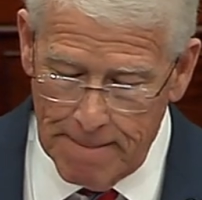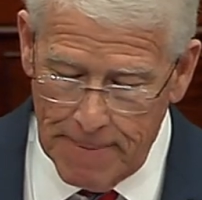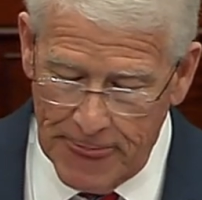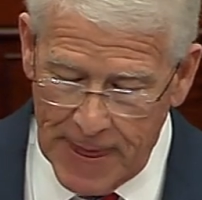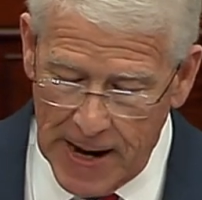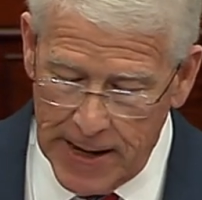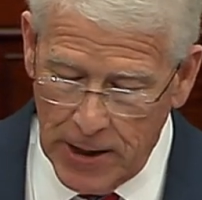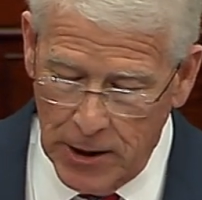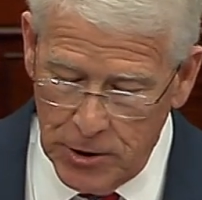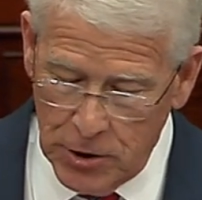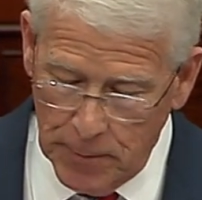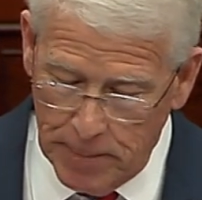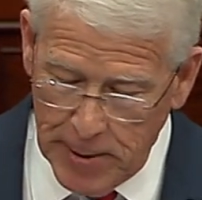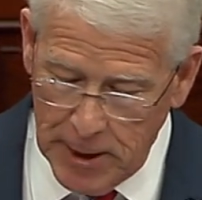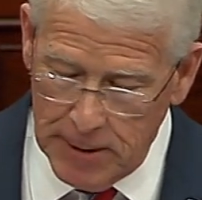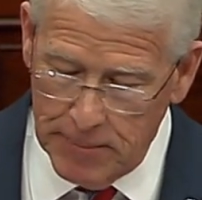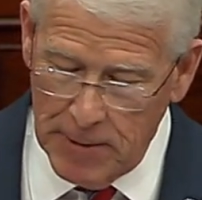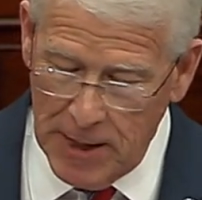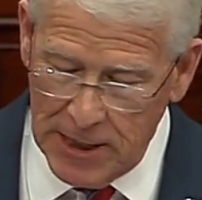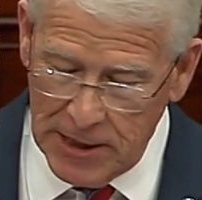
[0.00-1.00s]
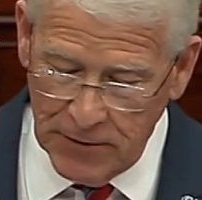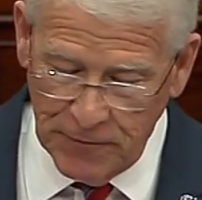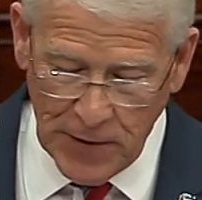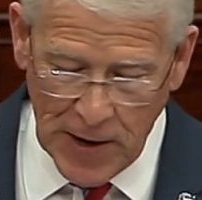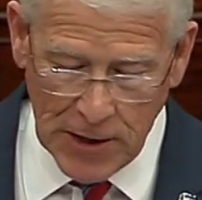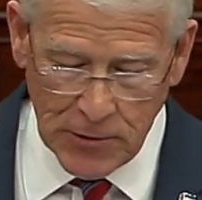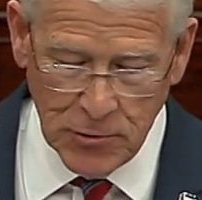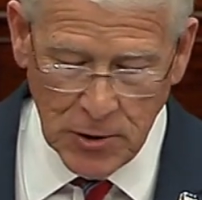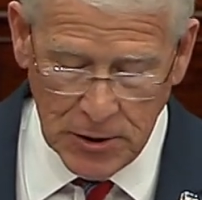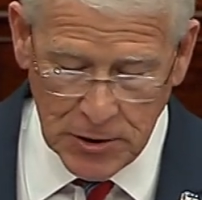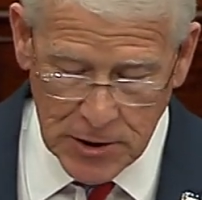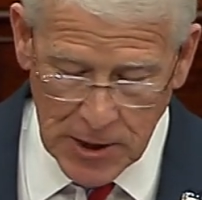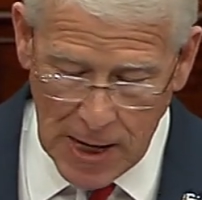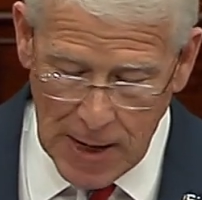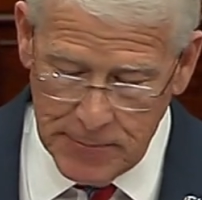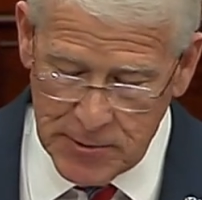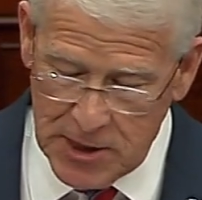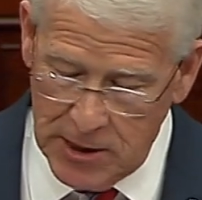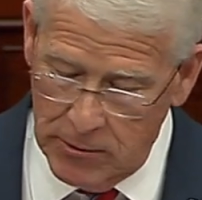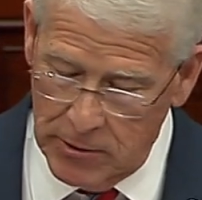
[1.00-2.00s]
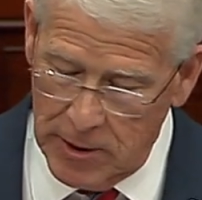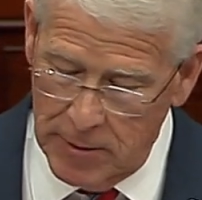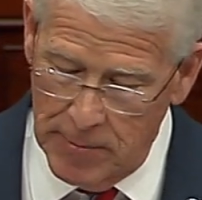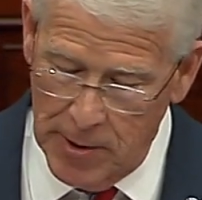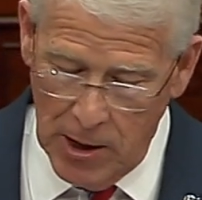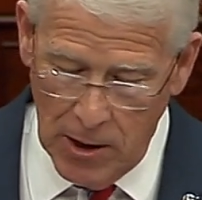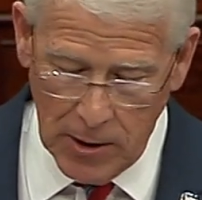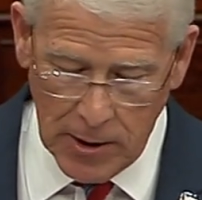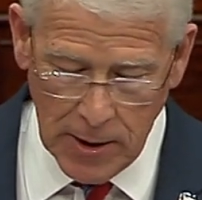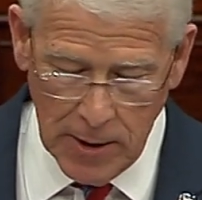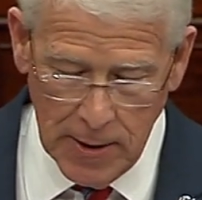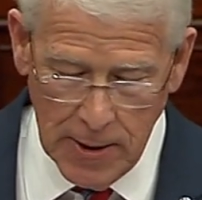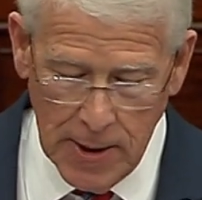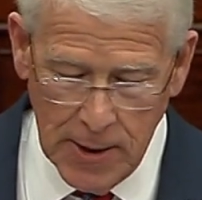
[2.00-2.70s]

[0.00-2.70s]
that underpin manufacturing jobs here in America.